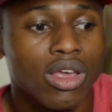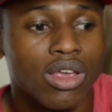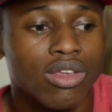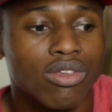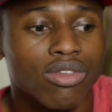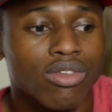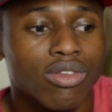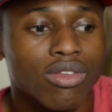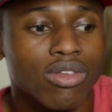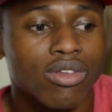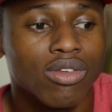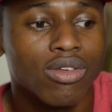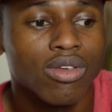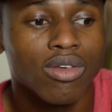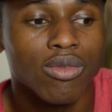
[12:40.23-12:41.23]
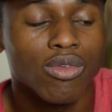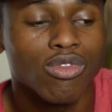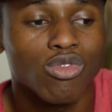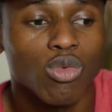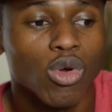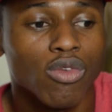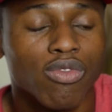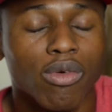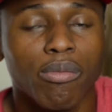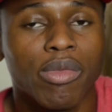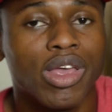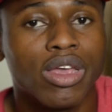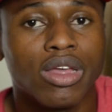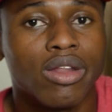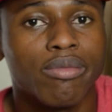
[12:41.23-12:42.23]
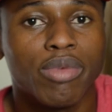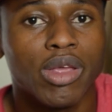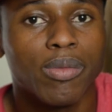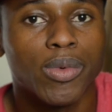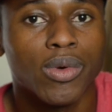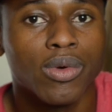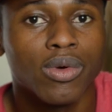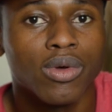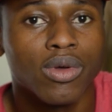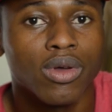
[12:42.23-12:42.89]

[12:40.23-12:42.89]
is worth a million people,